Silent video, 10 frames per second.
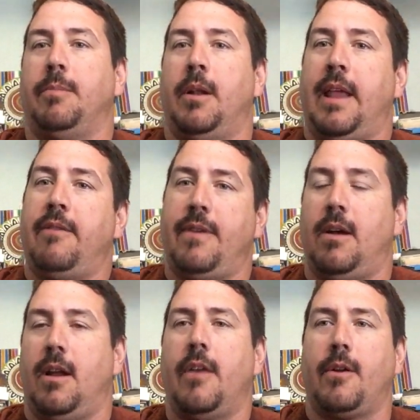but they
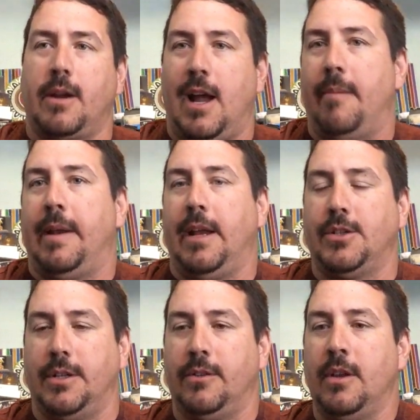found other
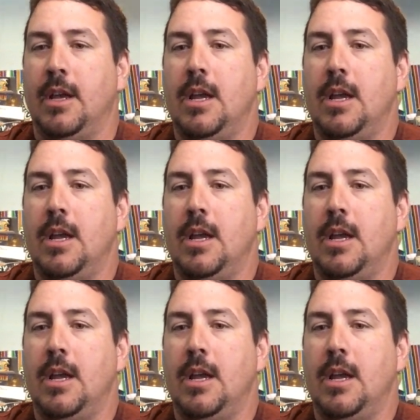accommodations.